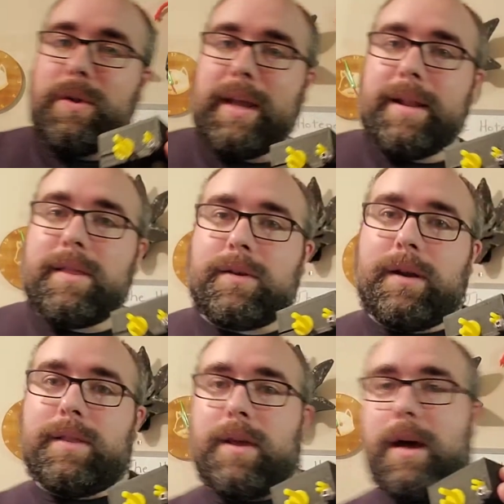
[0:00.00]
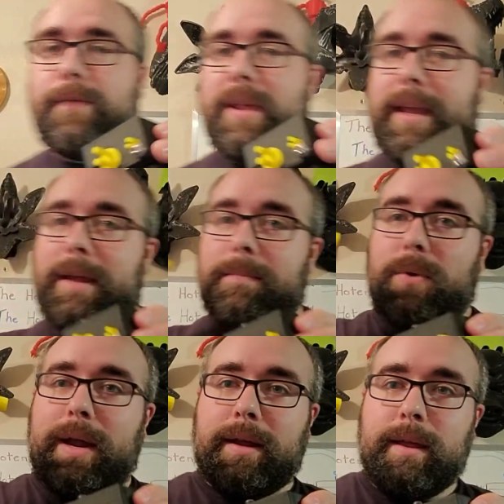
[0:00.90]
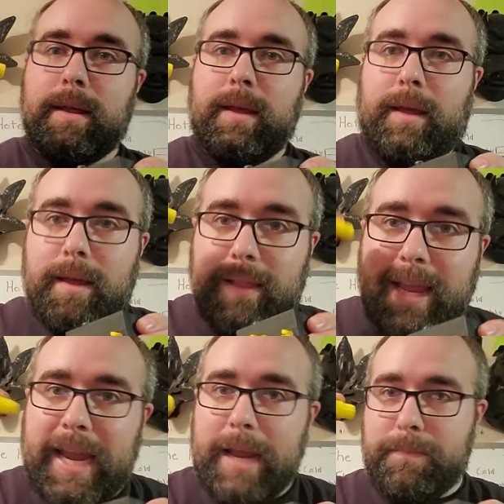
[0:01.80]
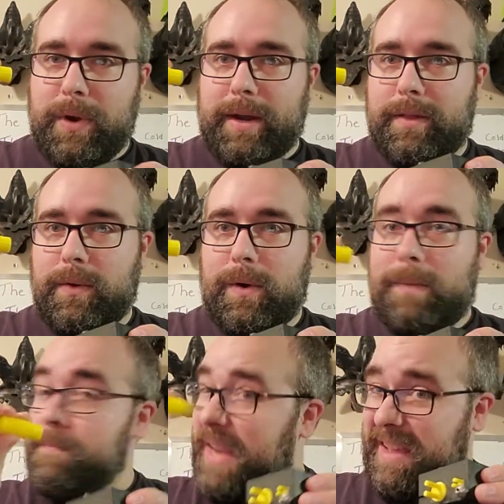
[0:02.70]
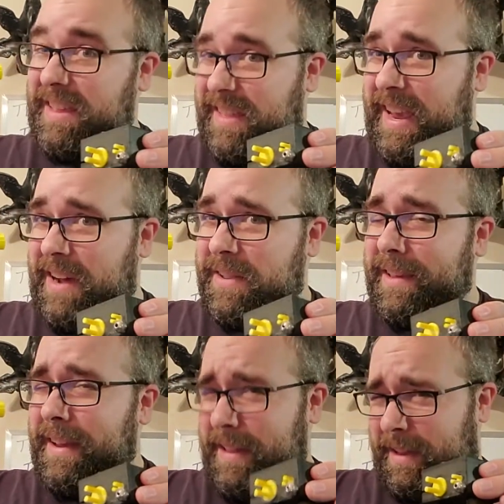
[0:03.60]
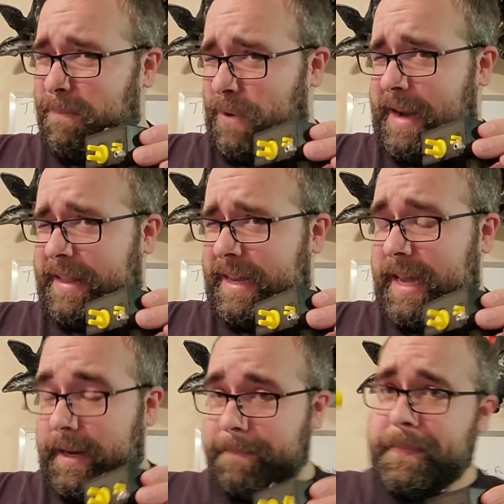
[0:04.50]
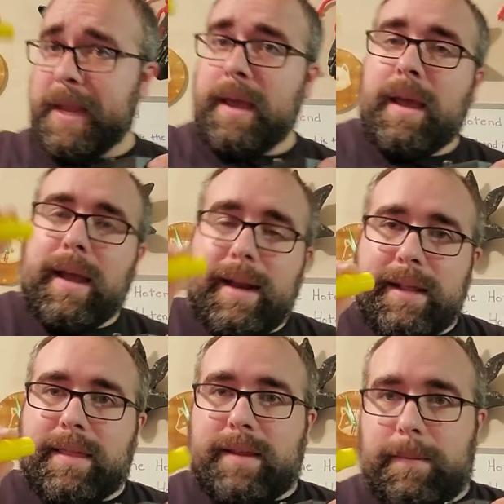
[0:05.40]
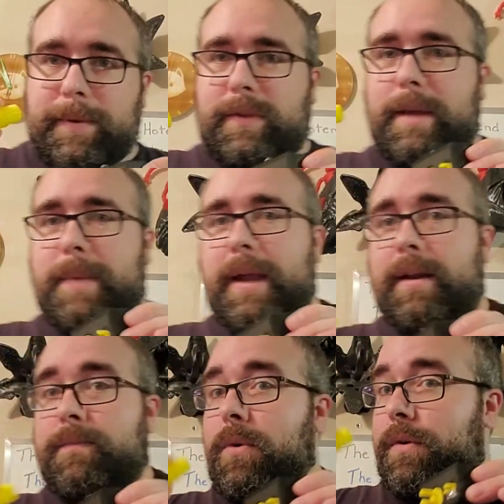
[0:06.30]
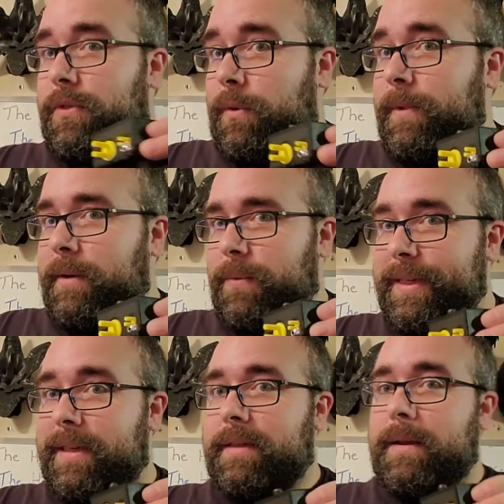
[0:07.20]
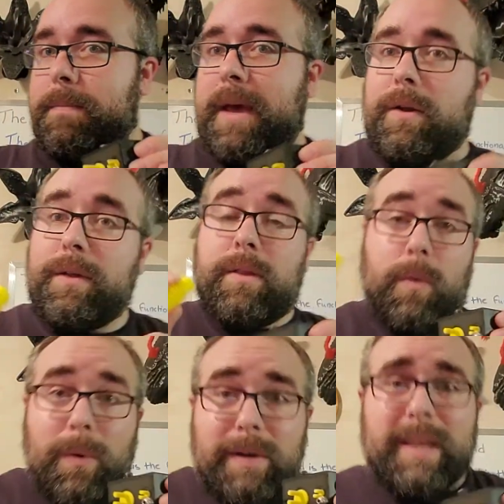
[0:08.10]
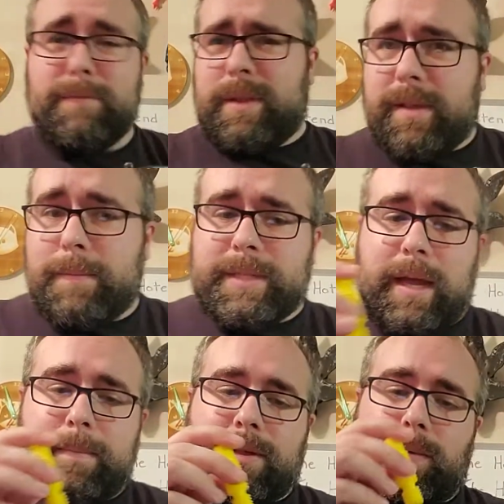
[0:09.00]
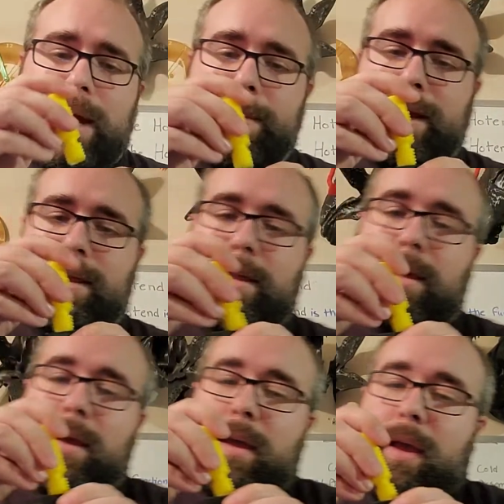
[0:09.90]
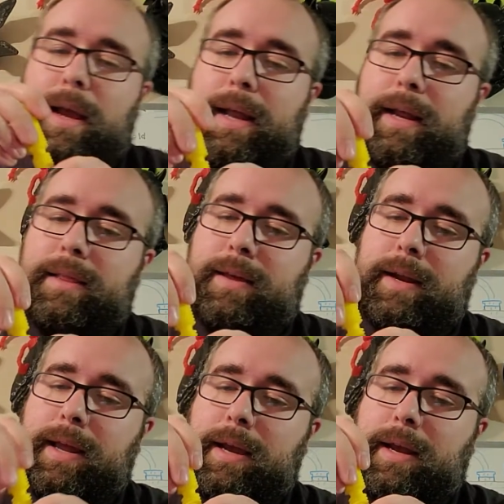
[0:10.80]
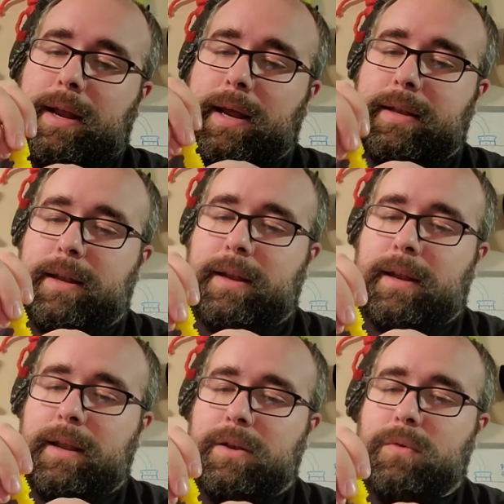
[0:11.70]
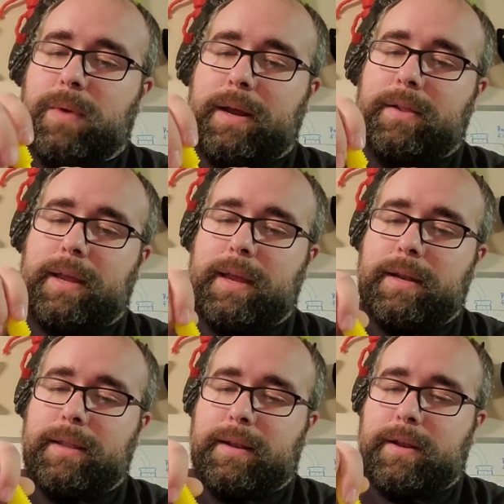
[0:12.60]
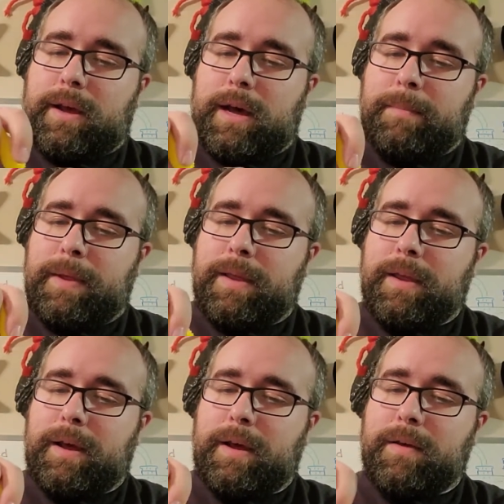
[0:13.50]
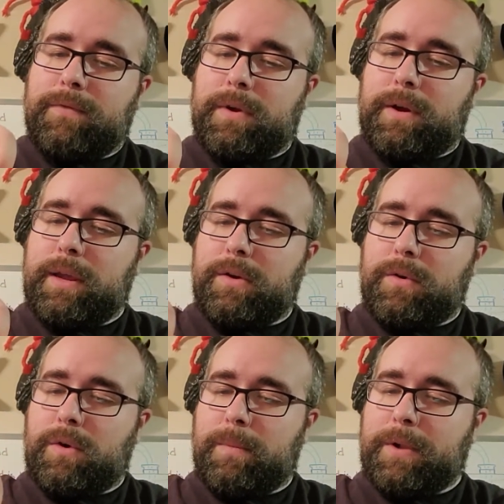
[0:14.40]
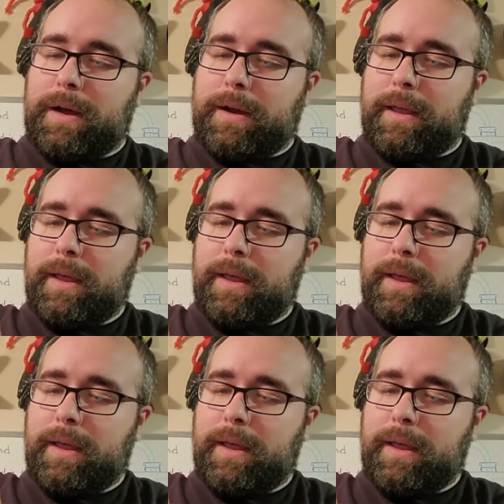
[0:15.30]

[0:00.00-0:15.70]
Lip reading: end starts off with a heat break. The heat break's goal, as it sounds, is to break the heat. And it's typically made of more thermally resistant metals or even sometimes ceramics. And it's going to get connected directly into the top of your heater core block.